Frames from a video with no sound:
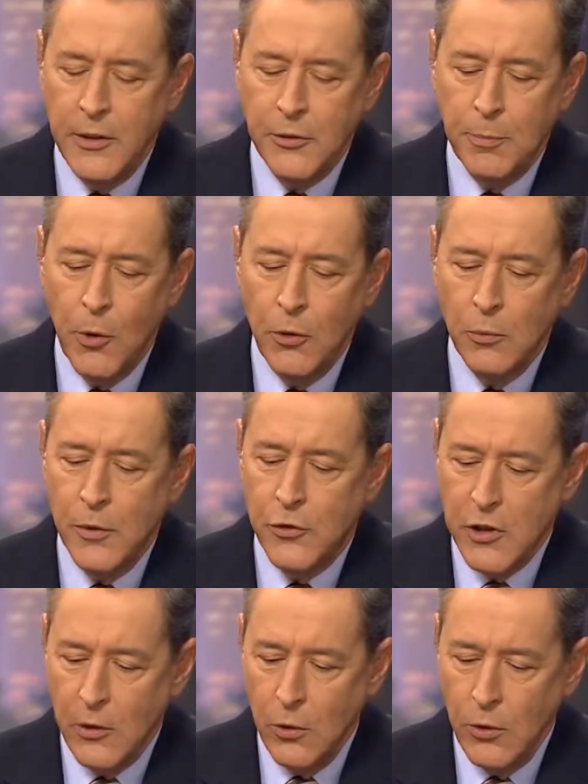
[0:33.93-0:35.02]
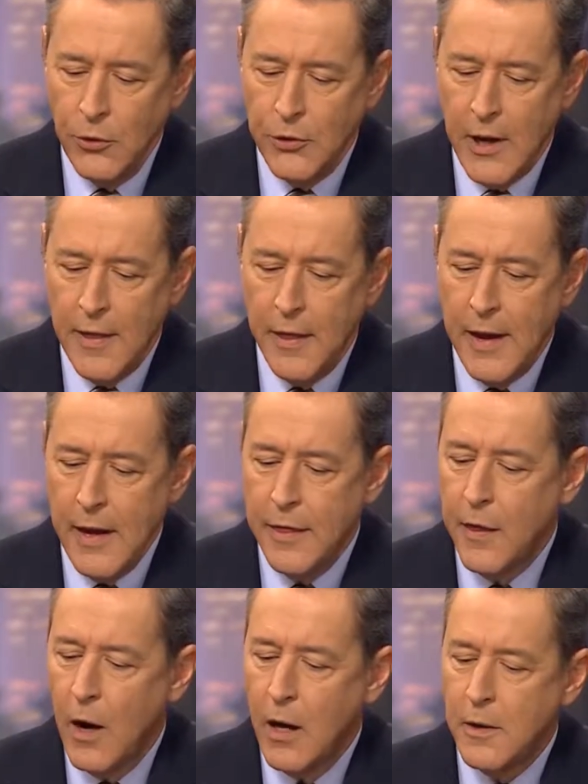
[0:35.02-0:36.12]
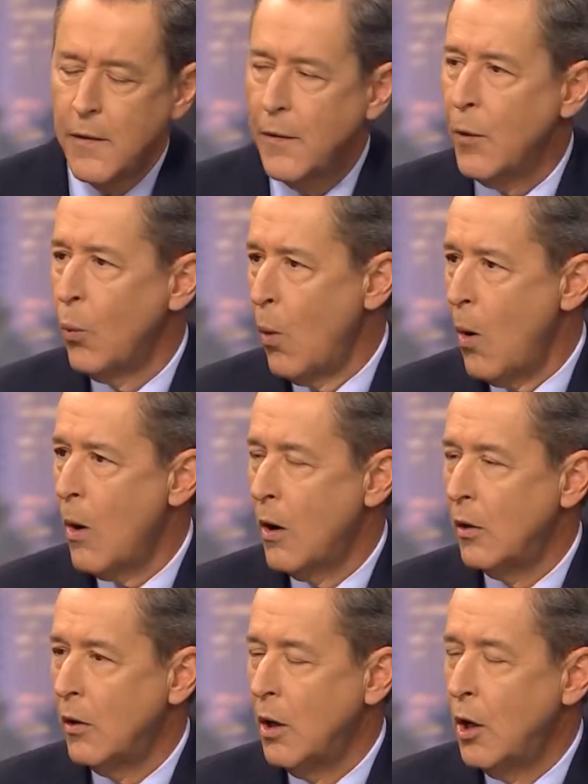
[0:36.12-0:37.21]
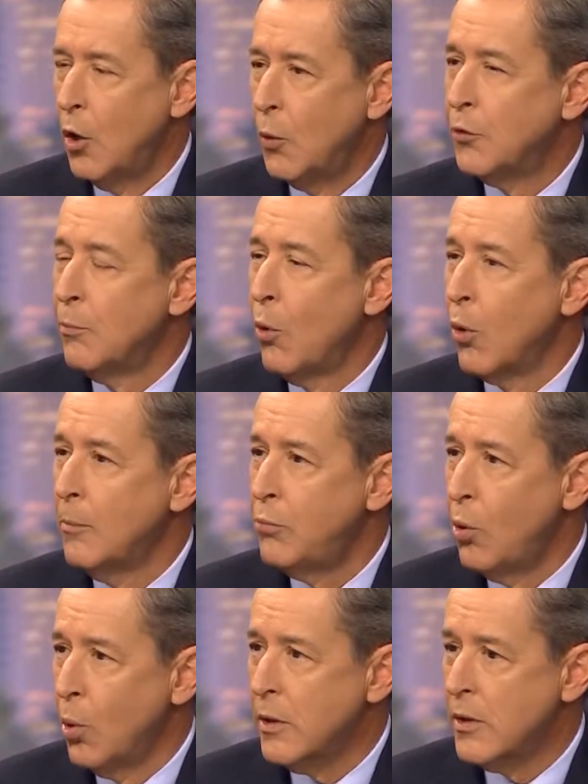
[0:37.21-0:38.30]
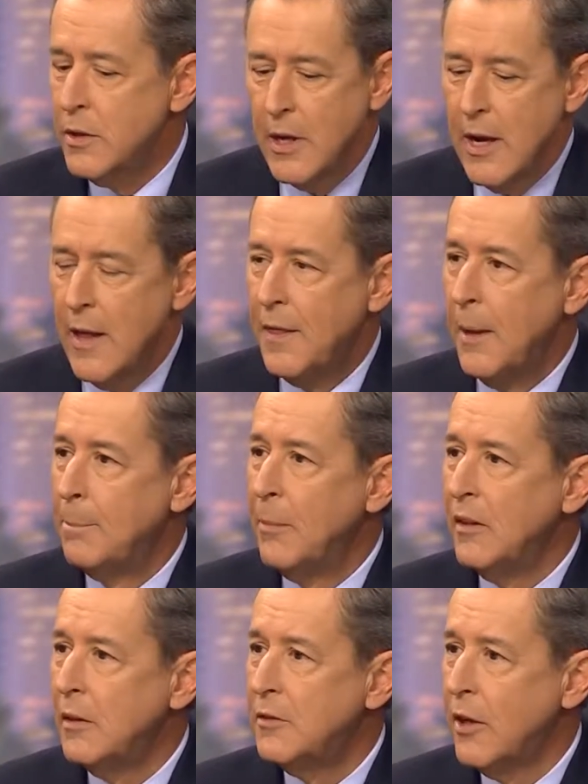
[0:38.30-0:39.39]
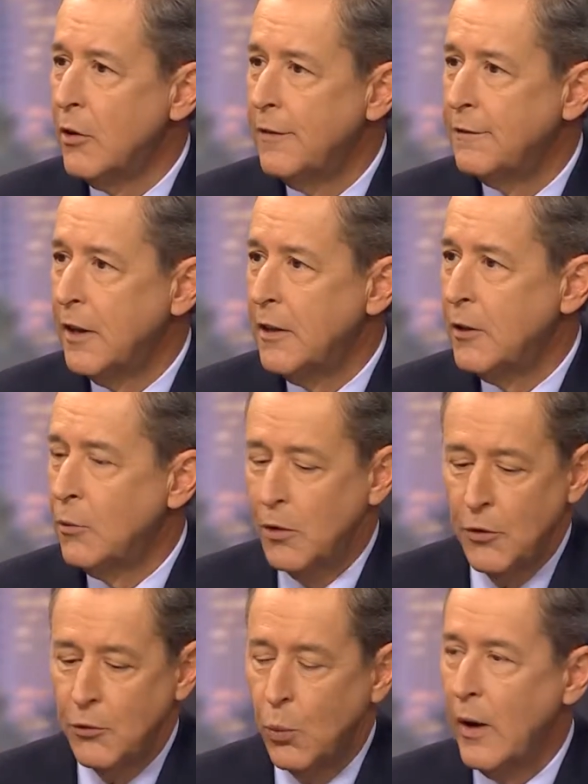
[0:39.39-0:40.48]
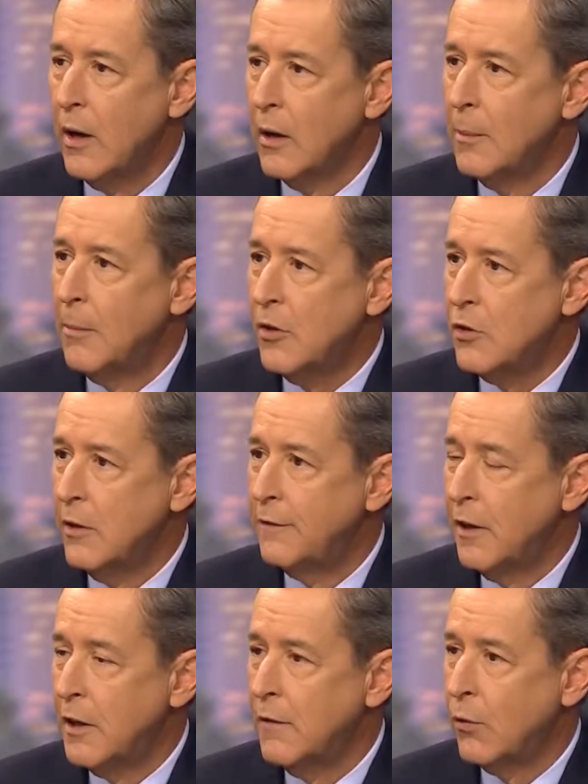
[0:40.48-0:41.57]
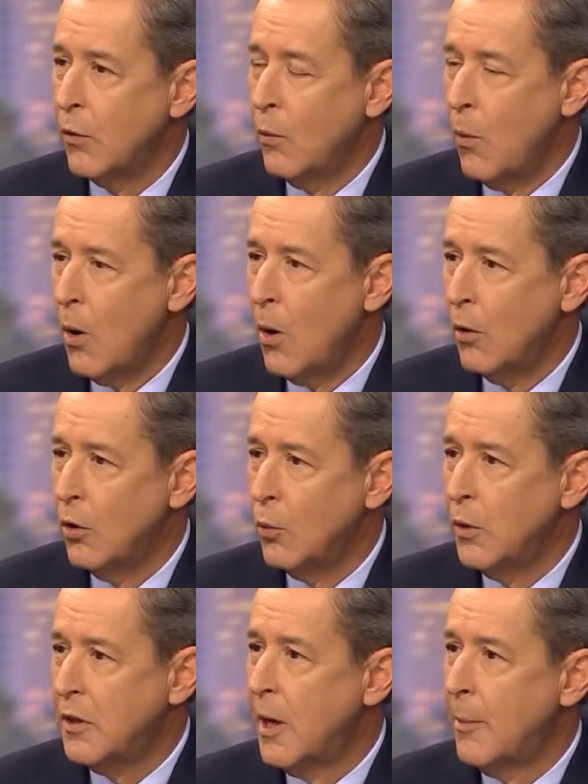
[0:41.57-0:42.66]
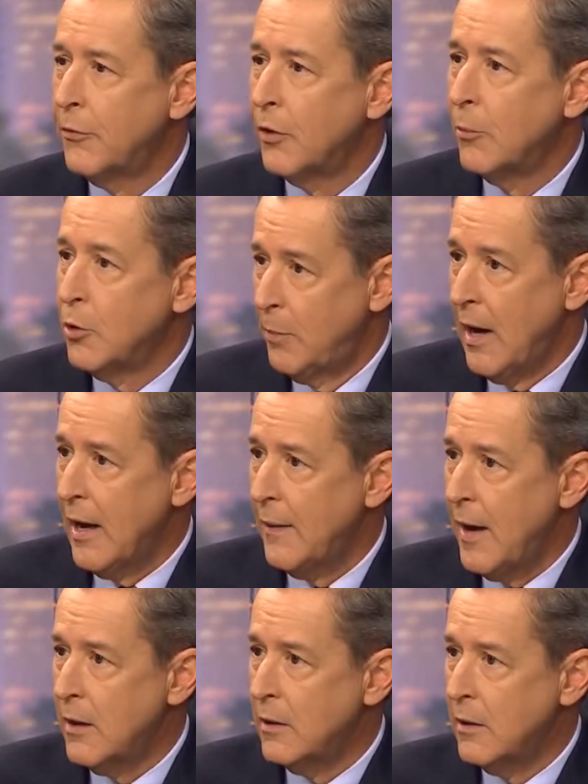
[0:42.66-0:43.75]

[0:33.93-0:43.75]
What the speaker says: he's spoken with generals, and they thought that the wall was more important than military funding, which is where much of the funding for the wall would come from. You buying that?